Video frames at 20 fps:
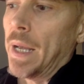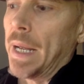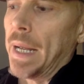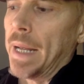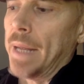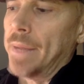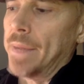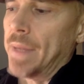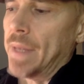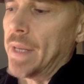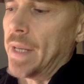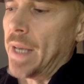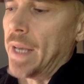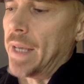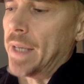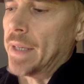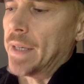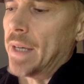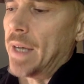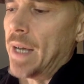And then
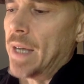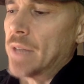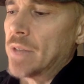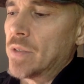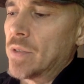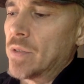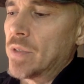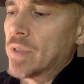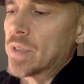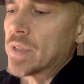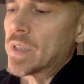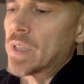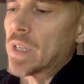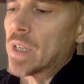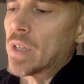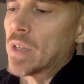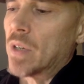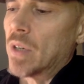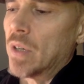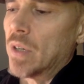I do this
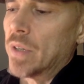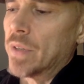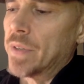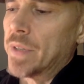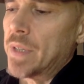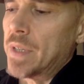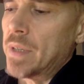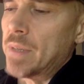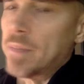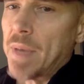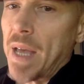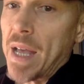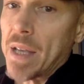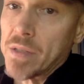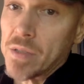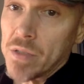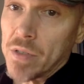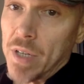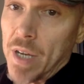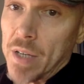thing called the
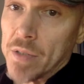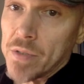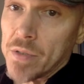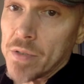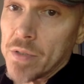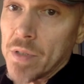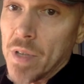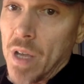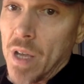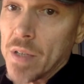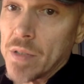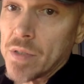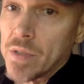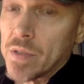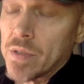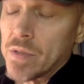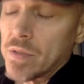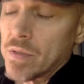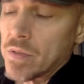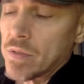master
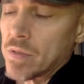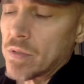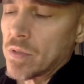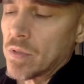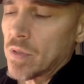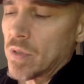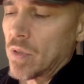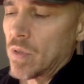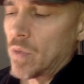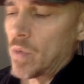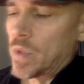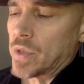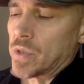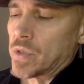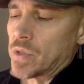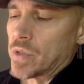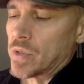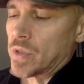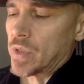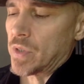exercise,
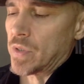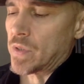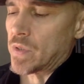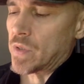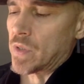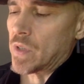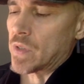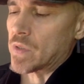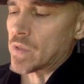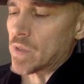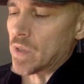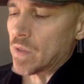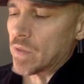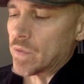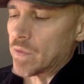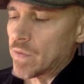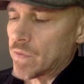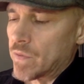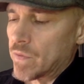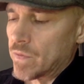which consists
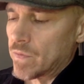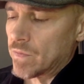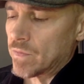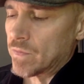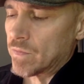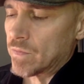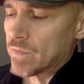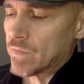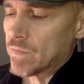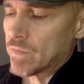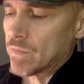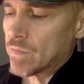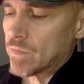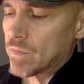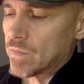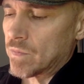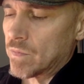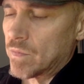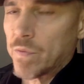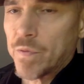of
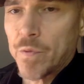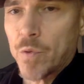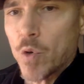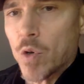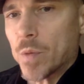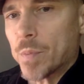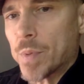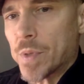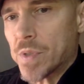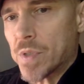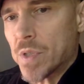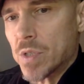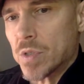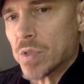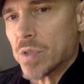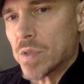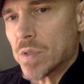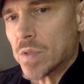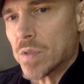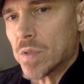4
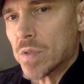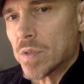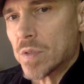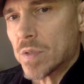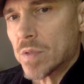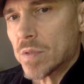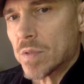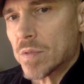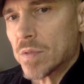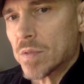positions